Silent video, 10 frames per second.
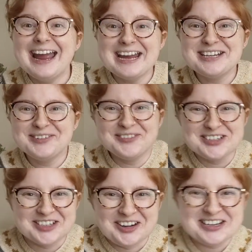And I've
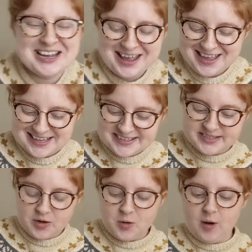returned.
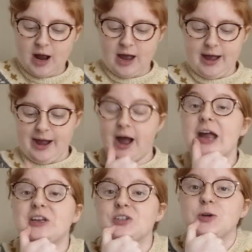So
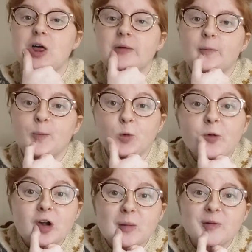I used to do a lot of
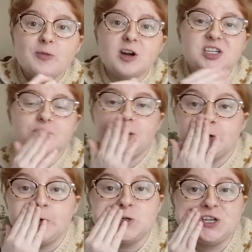embroidery before I
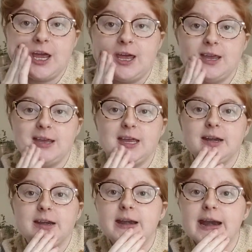started crocheting
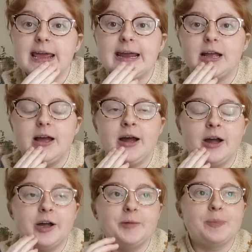and knitting. It's
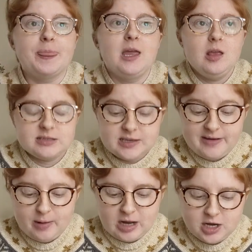kind of
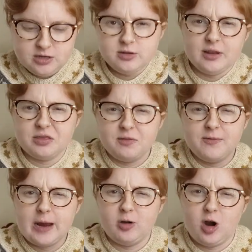how I got into like the
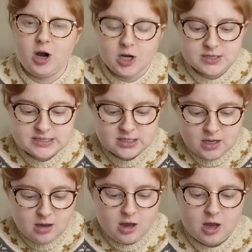fiber arts,
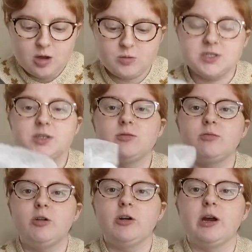was through
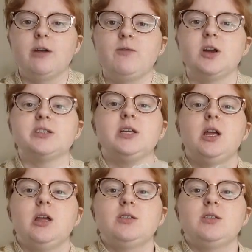embroidery at first.